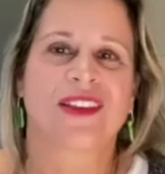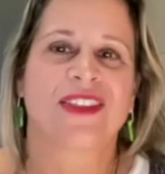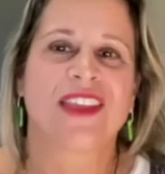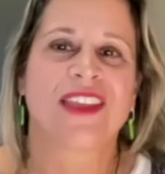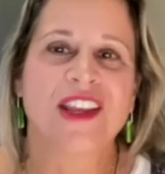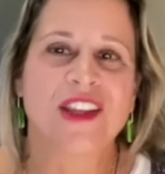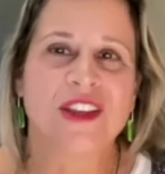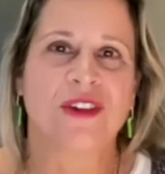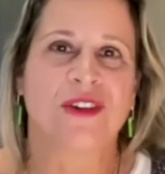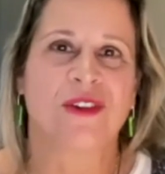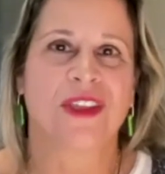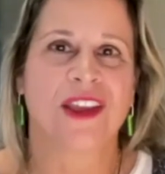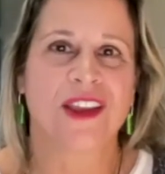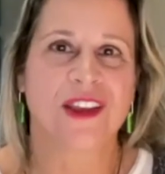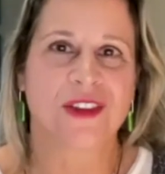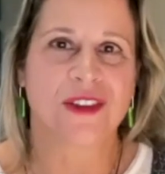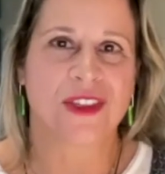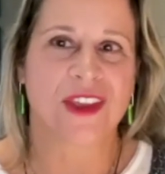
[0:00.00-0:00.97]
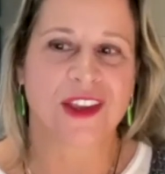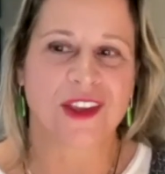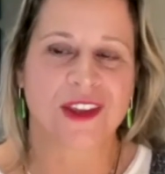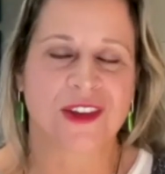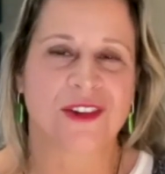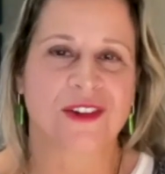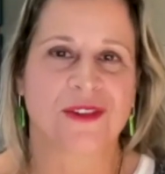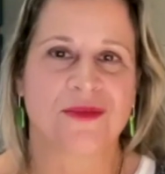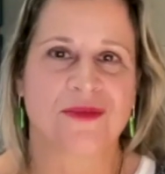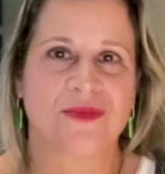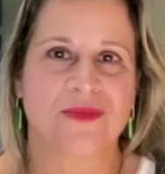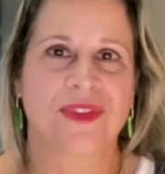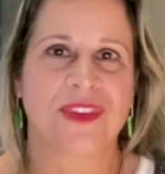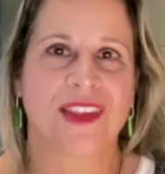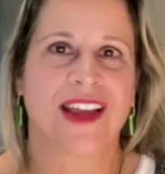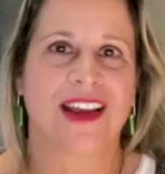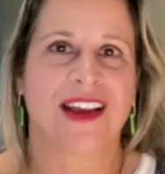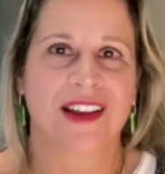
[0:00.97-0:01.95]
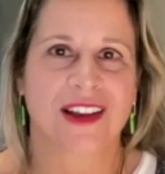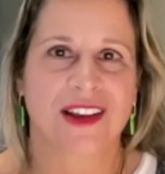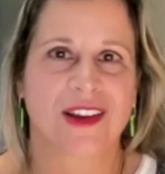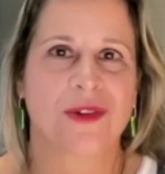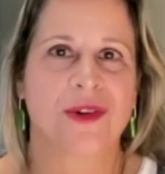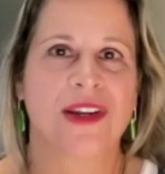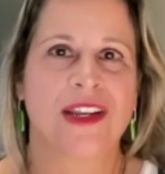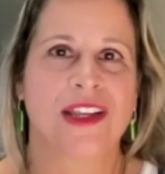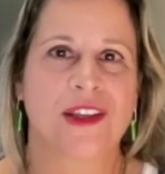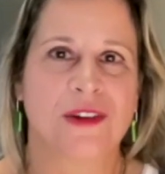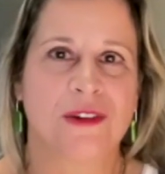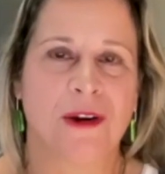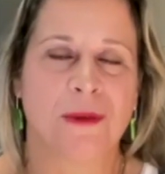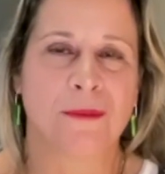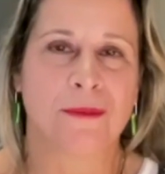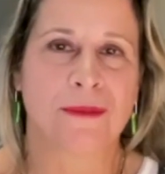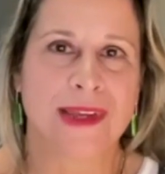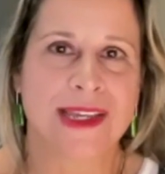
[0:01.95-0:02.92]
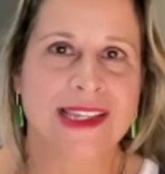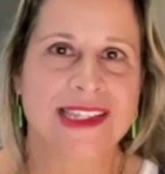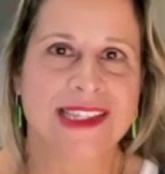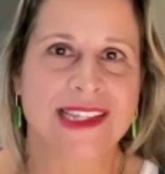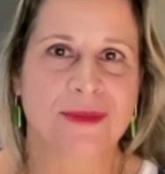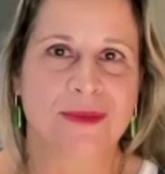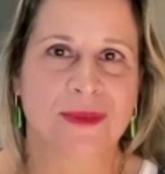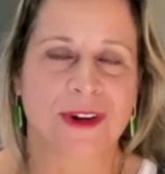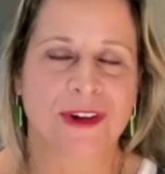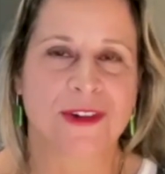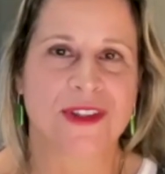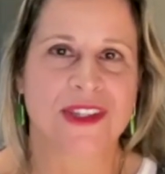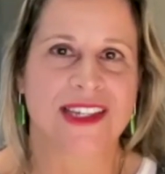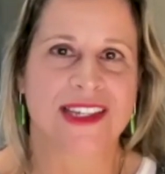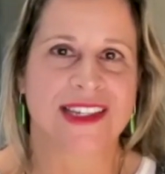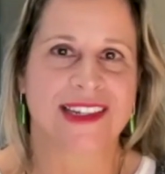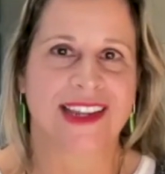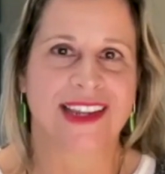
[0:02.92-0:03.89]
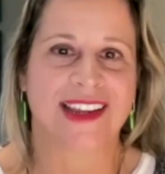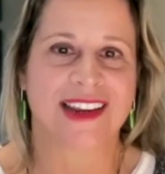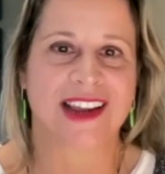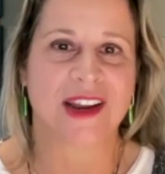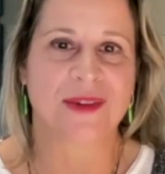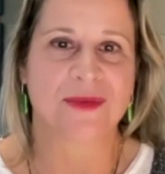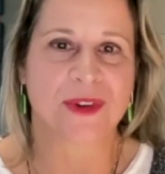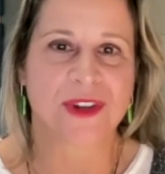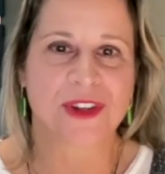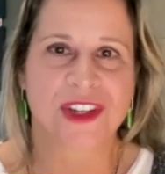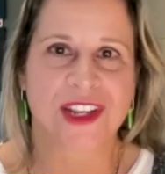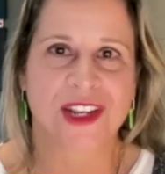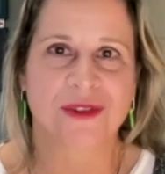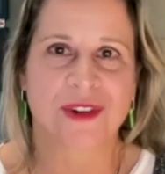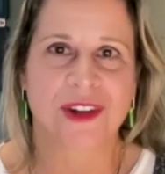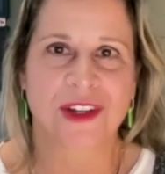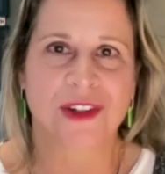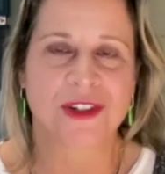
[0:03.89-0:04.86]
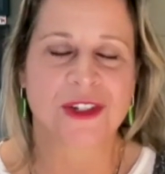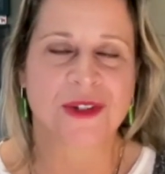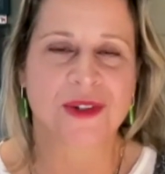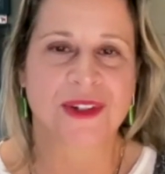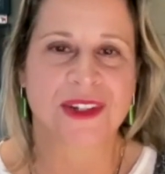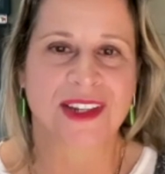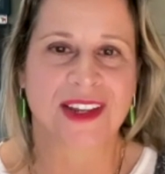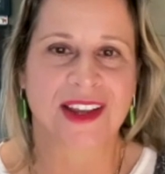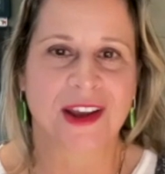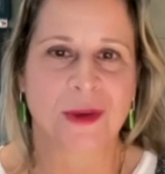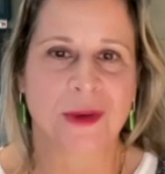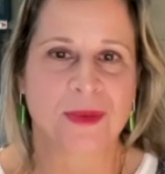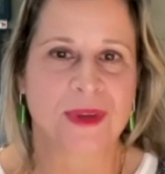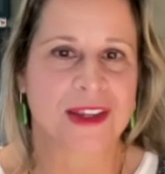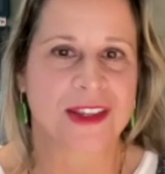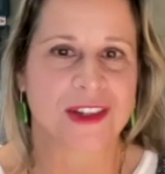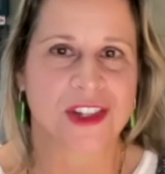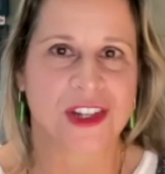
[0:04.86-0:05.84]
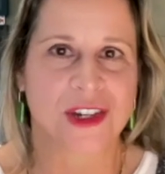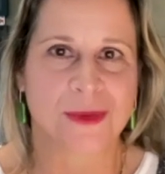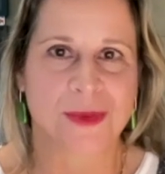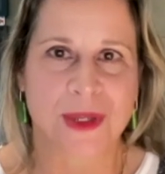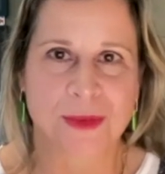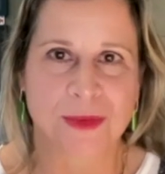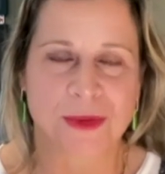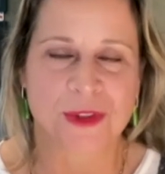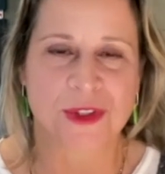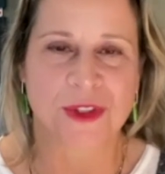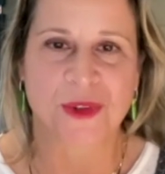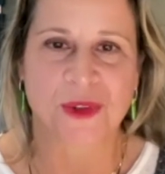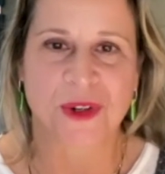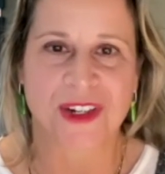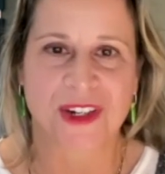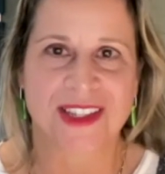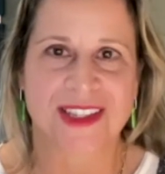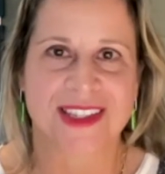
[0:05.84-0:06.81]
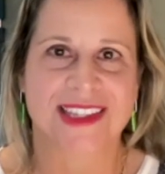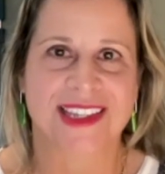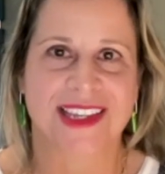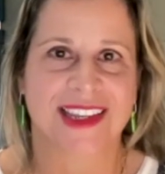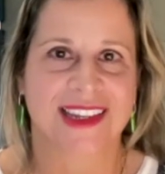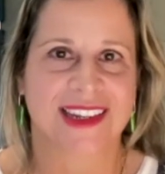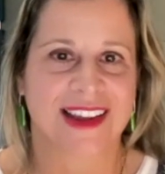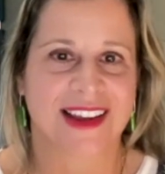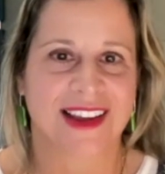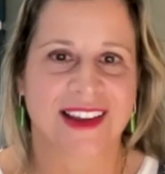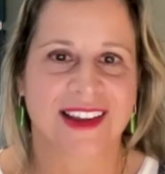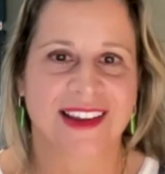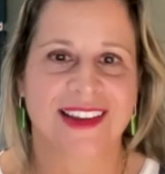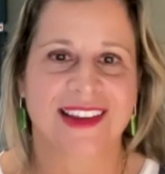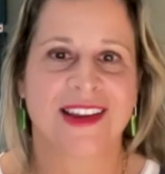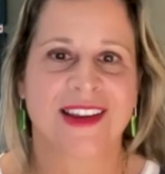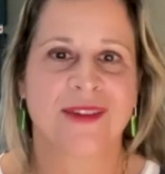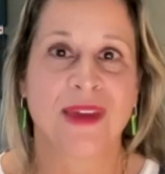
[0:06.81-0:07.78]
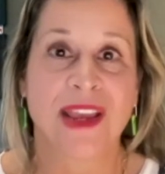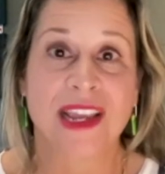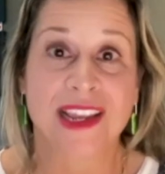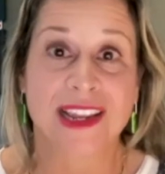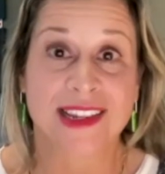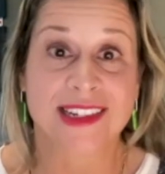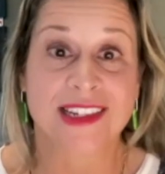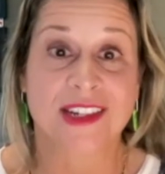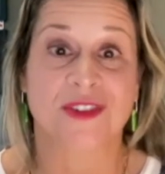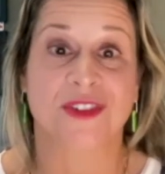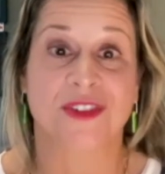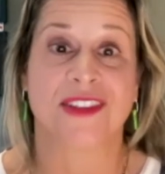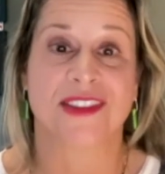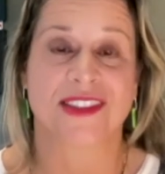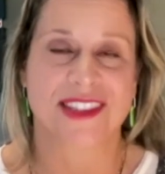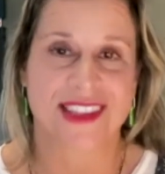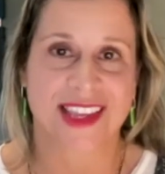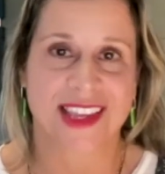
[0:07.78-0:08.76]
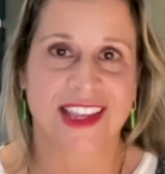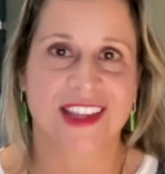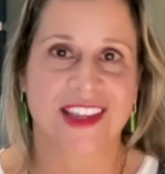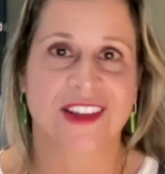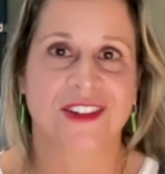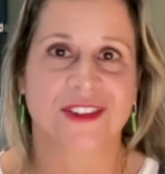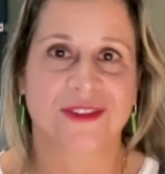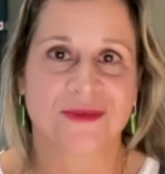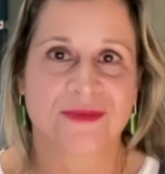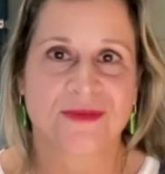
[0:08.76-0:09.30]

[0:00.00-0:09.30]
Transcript: thank you. Right. Thank you. Thank you. You're Quinny, you're welcome. an amazing person, and I appreciate what you're doing, helping share people's stories and uh, making a difference. Thank you.